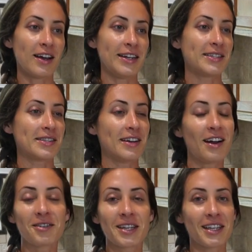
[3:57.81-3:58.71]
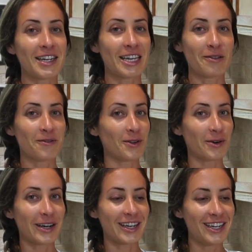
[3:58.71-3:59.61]
It's not really like that in
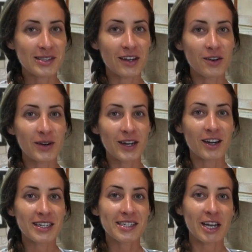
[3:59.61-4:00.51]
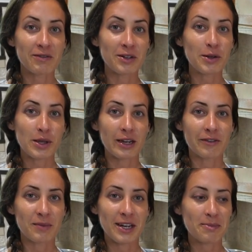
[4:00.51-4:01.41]
Florida. So it's kind of a new thing
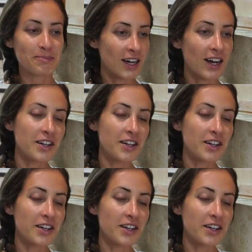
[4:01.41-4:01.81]
for me.